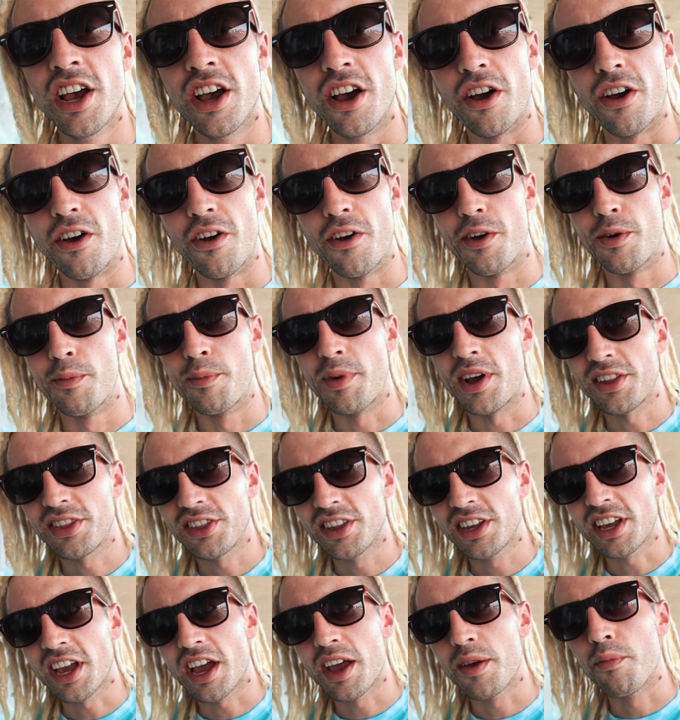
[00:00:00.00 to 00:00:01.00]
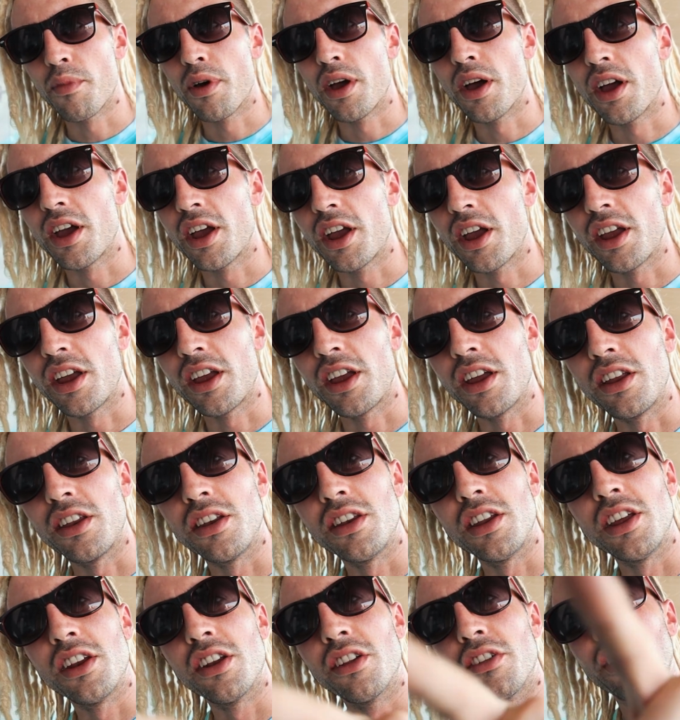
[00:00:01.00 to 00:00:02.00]
I think I might
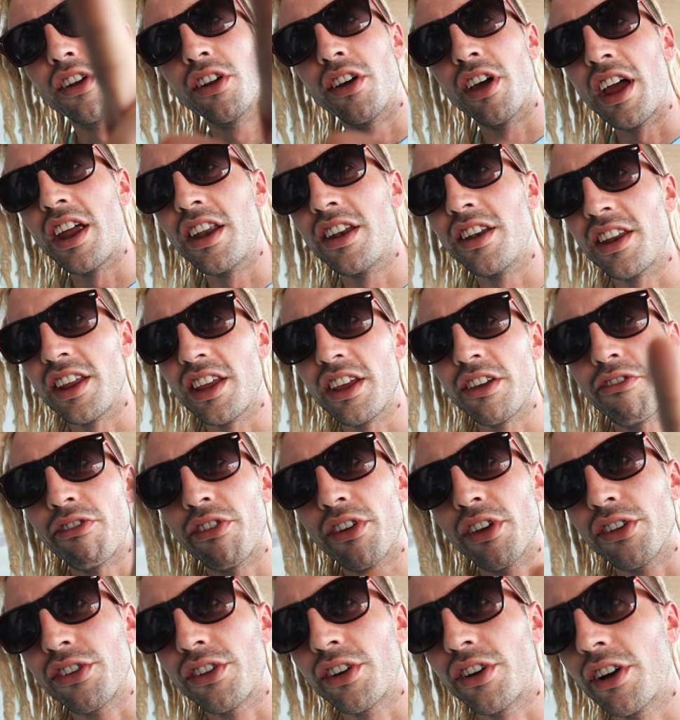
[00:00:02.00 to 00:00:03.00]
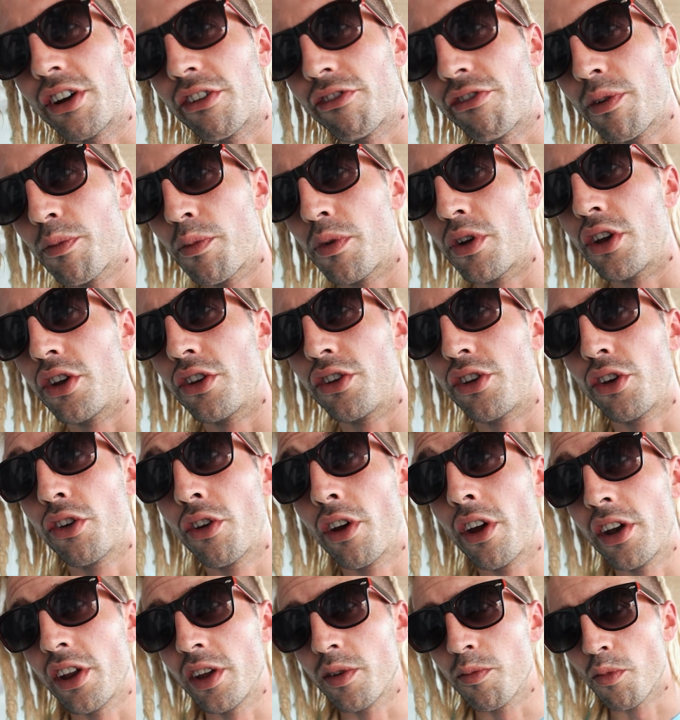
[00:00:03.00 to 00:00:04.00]
need a little ND filter if I'm gonna do
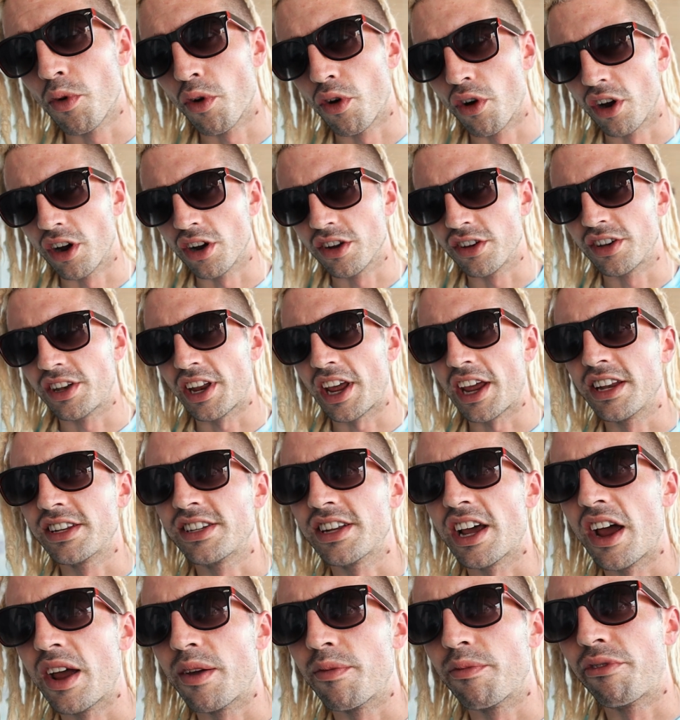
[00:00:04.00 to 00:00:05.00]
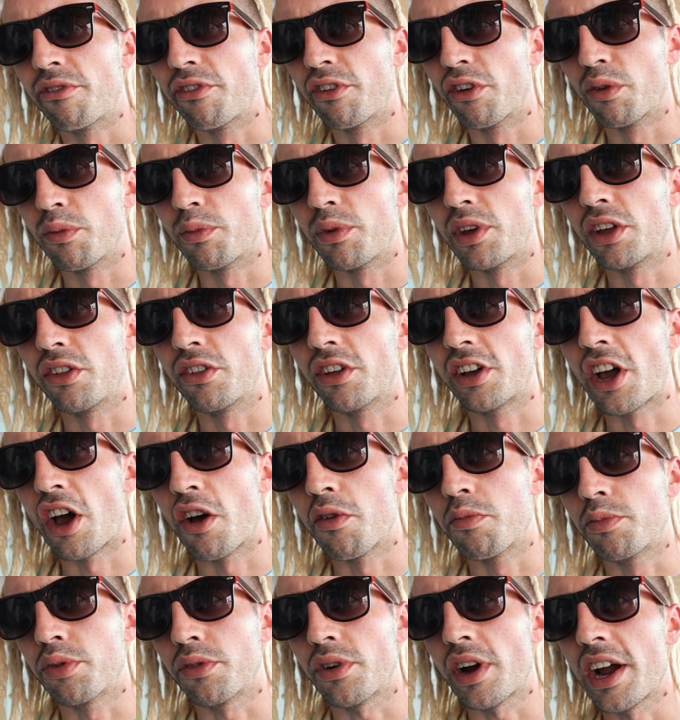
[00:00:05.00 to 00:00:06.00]
any more daytime filming. Look how
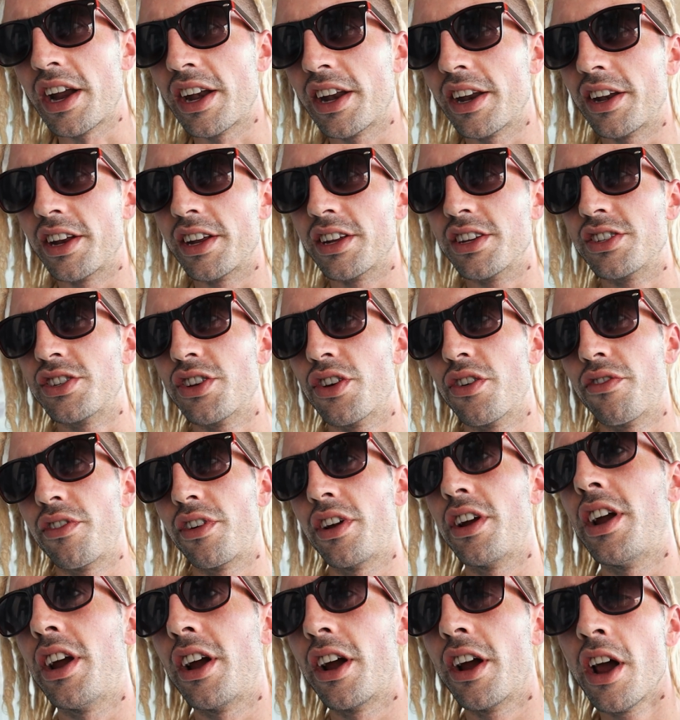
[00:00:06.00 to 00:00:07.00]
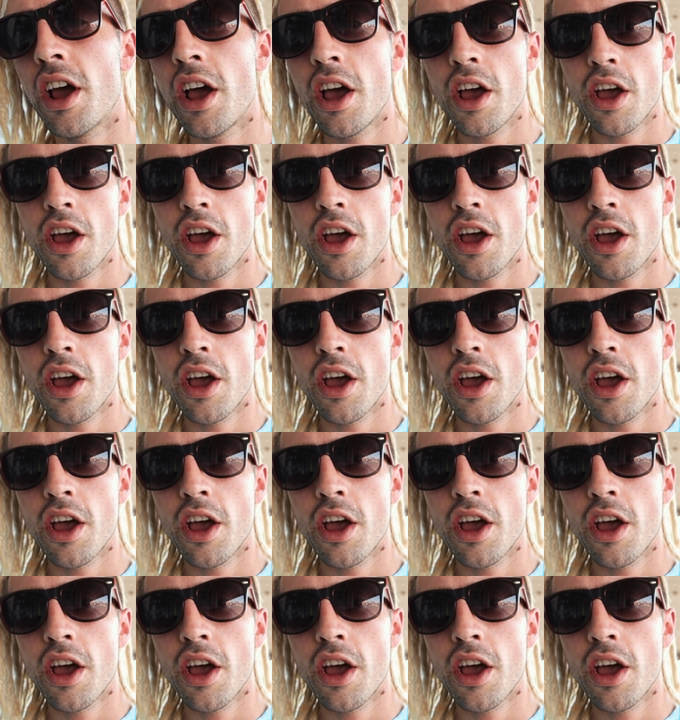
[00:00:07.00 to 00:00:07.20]
bright it is over here.